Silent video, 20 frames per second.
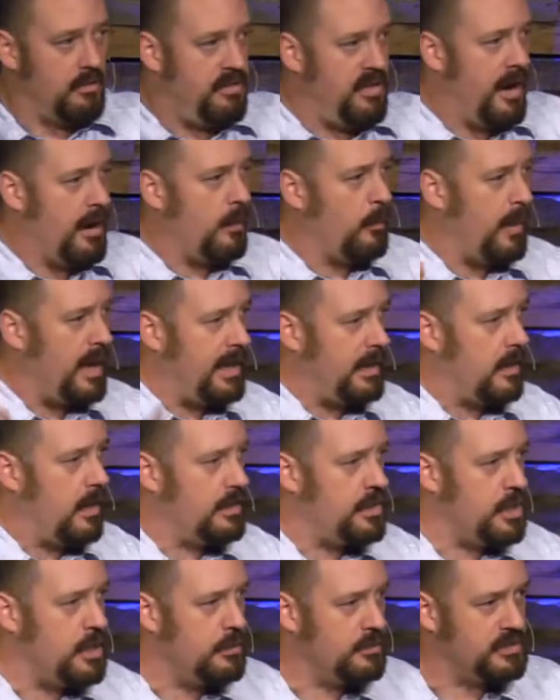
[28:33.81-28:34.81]
there waiting
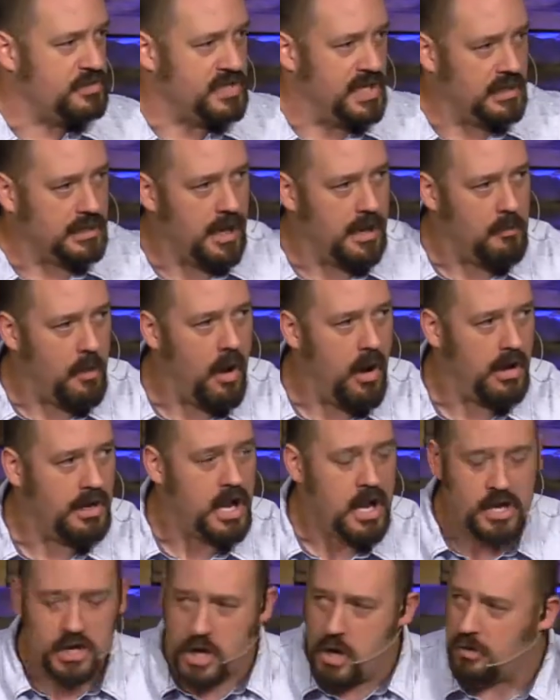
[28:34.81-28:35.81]
on you and saying, come on,
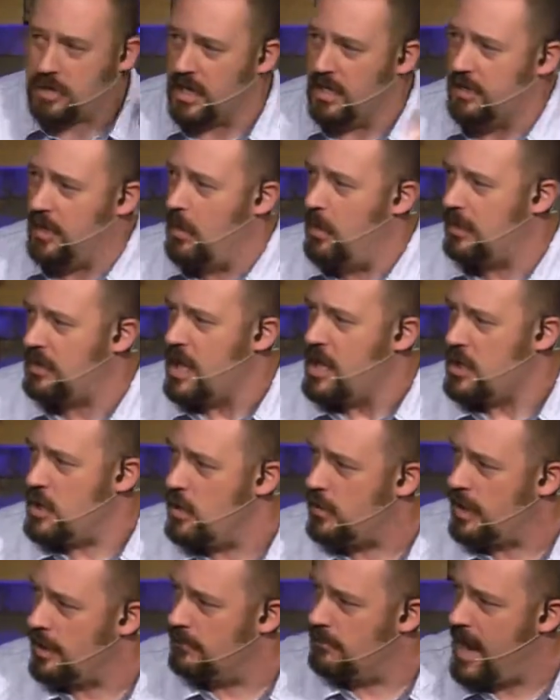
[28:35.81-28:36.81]
you can do it. You
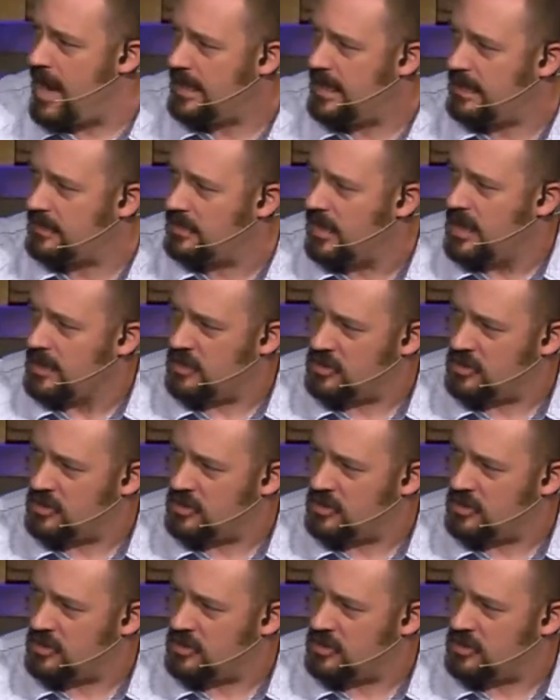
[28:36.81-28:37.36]
can make it.